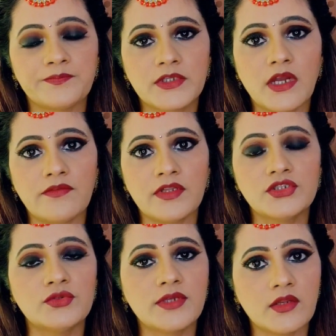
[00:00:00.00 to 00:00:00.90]
coverage,
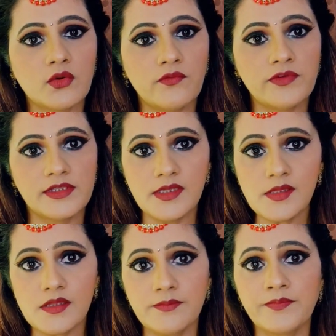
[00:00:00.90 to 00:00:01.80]
you can go with
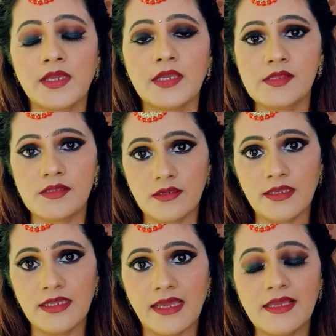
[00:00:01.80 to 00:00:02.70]
this. It's really
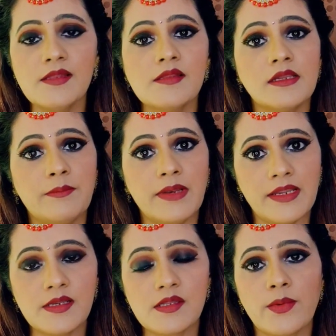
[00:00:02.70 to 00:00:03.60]
nice. It
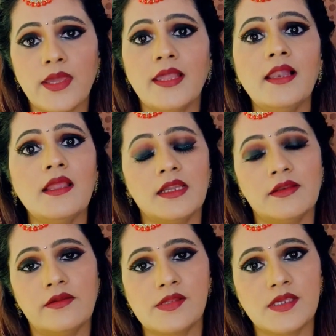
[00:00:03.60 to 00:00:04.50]
blends well. It
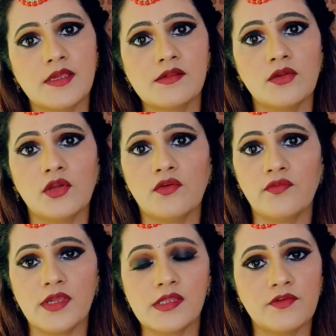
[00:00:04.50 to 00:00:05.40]
stays on your
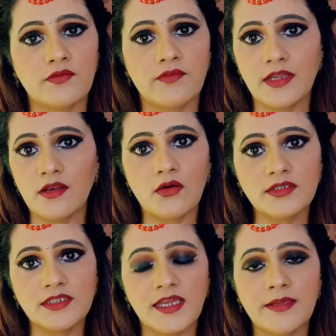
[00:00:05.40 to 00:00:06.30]
face for a very long
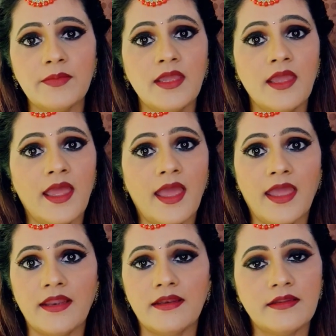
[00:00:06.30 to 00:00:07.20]
time,
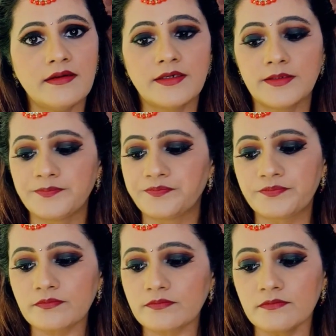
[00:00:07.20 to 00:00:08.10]
and
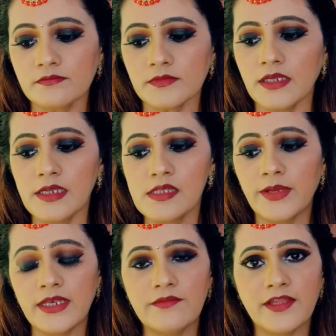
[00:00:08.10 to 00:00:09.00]
it's
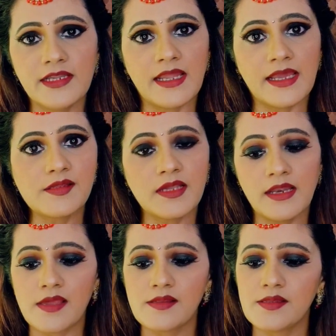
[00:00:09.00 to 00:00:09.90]
very nice. And
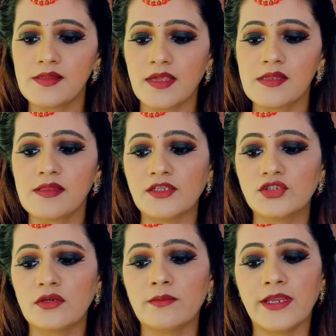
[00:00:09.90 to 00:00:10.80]
as it says,
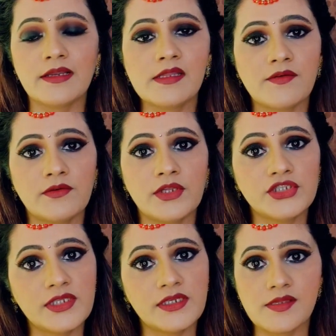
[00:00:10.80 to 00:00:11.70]
natural weightless
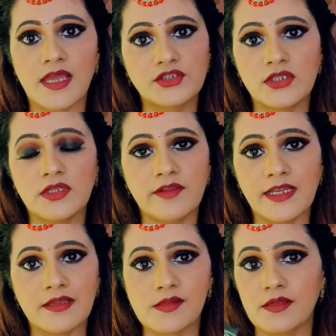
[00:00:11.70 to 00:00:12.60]
foundation, it is actually
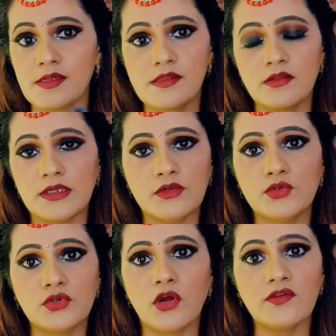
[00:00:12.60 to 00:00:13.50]
weightless. You do
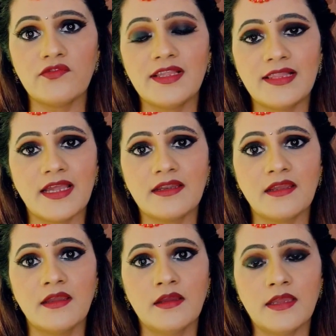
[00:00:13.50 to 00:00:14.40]
not feel that
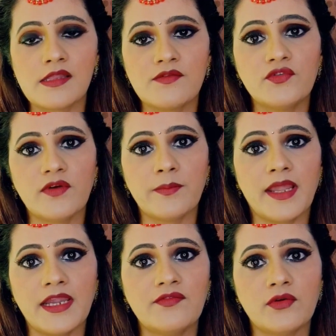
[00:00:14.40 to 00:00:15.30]
as if you've
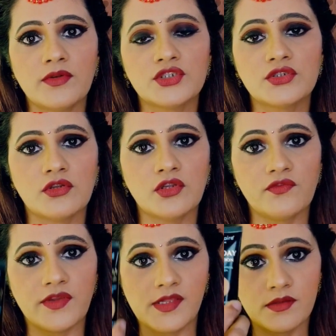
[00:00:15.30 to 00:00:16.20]
applied foundation on your
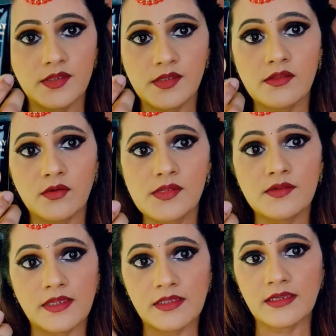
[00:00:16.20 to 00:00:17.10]
face. So this is also
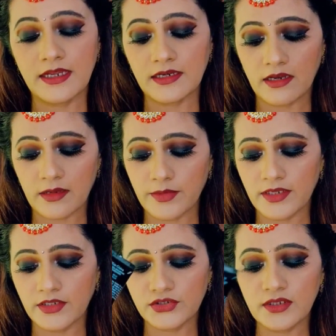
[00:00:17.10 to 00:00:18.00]
another great
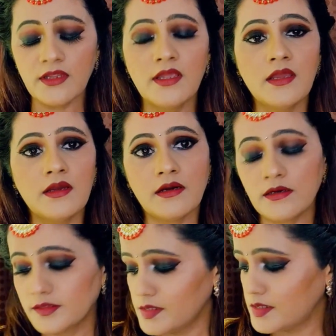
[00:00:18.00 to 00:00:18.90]
recommendation.
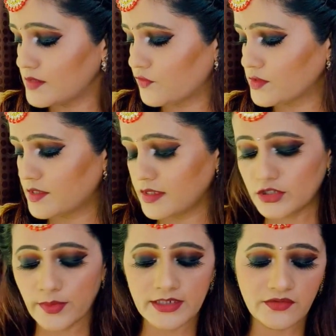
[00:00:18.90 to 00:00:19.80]
This is for
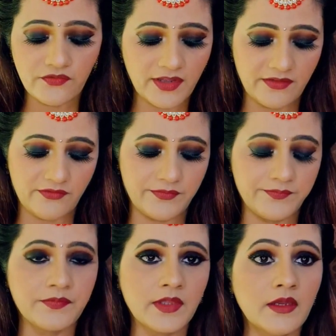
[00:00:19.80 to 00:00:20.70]
$3.25.
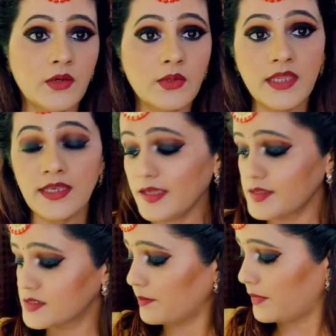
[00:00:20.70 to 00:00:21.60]
Okay, next
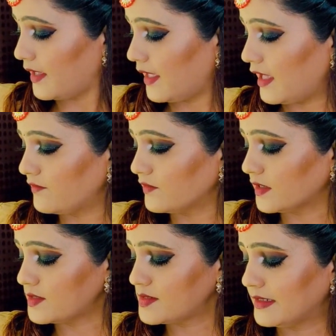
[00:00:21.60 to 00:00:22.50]
up I have
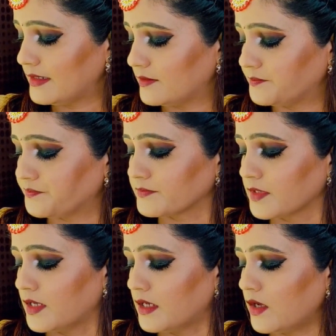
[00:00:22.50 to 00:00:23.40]
concealer.
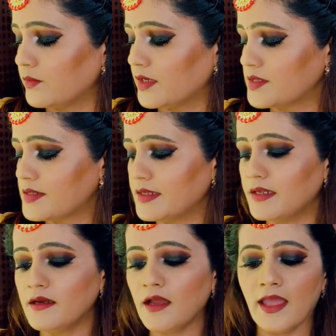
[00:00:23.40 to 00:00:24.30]
Now, concealer,
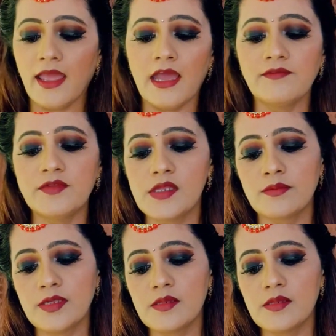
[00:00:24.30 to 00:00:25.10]
I have the Swiss